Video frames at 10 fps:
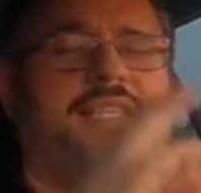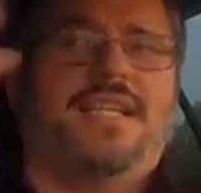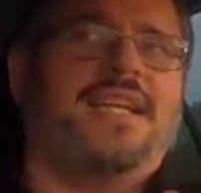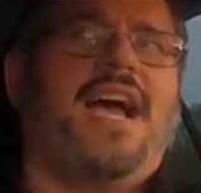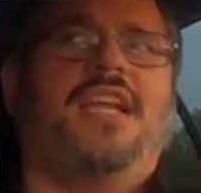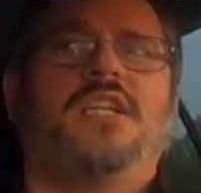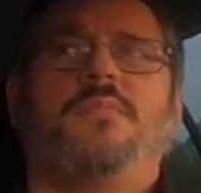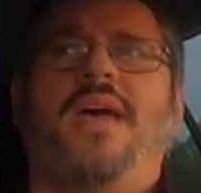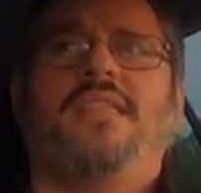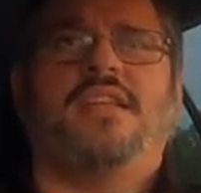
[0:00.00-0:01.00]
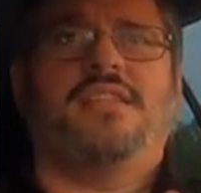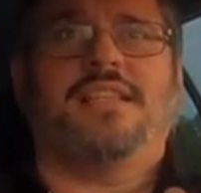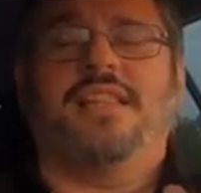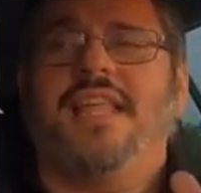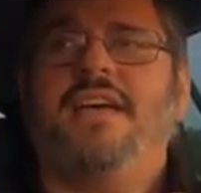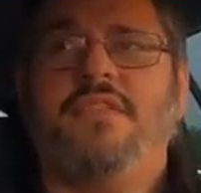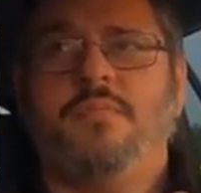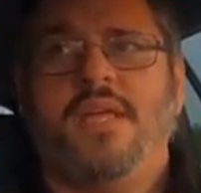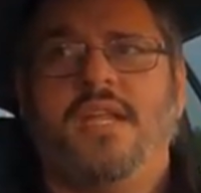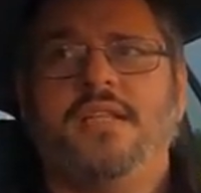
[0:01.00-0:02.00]
has a guided method. It's
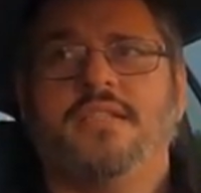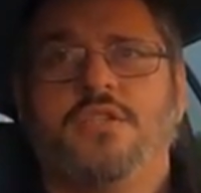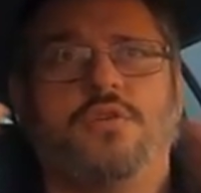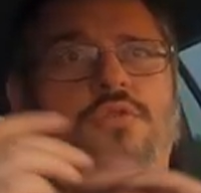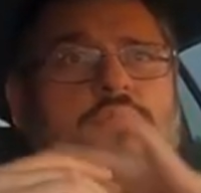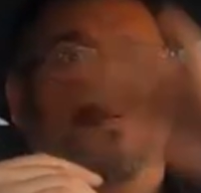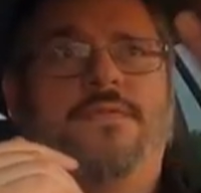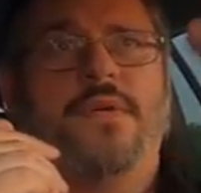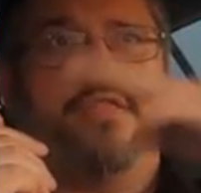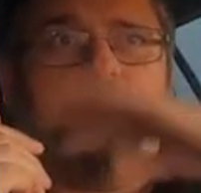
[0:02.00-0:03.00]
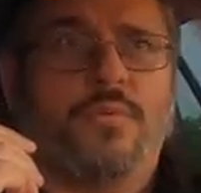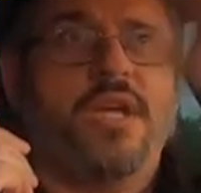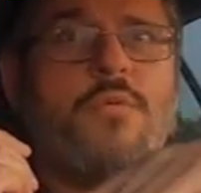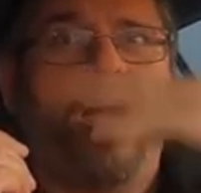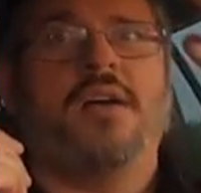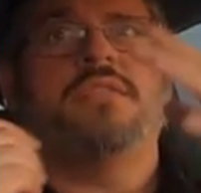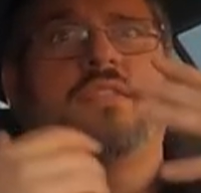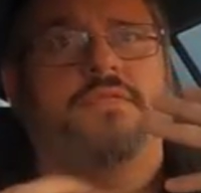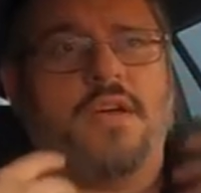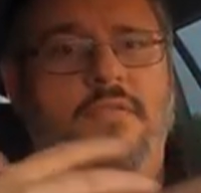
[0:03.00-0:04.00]
11 minutes. You do uh, three rounds
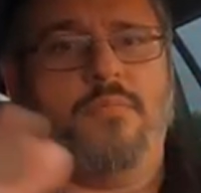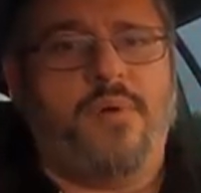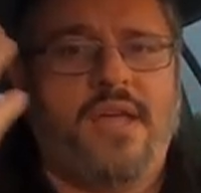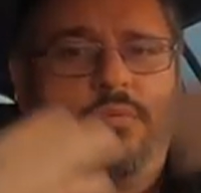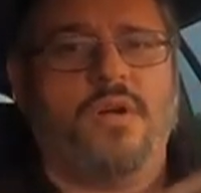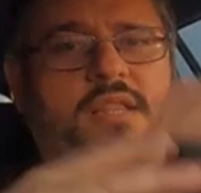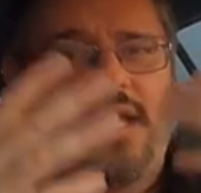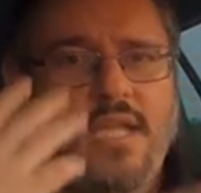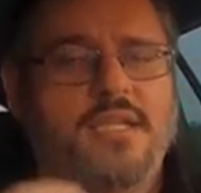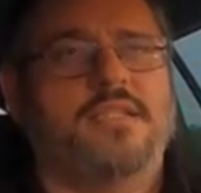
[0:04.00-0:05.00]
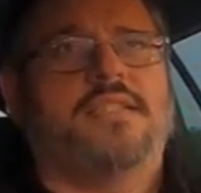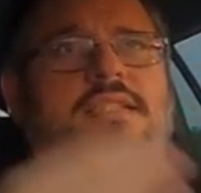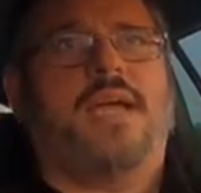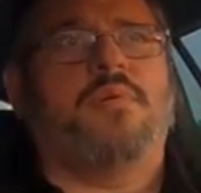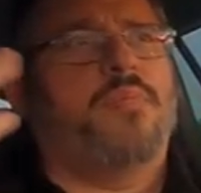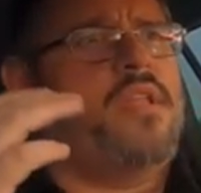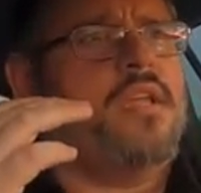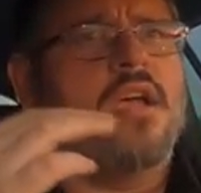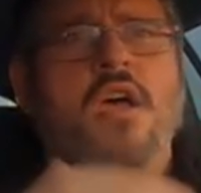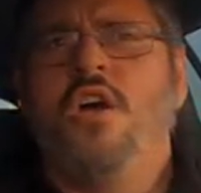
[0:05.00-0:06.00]
of, of breath work that he does this type of
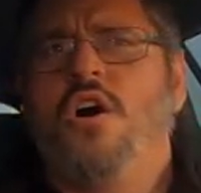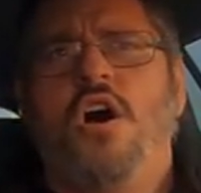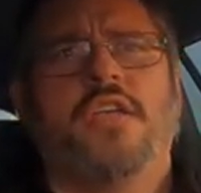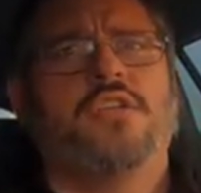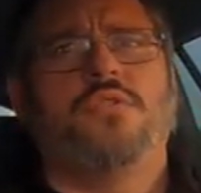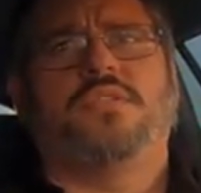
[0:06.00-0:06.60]
breathing. All you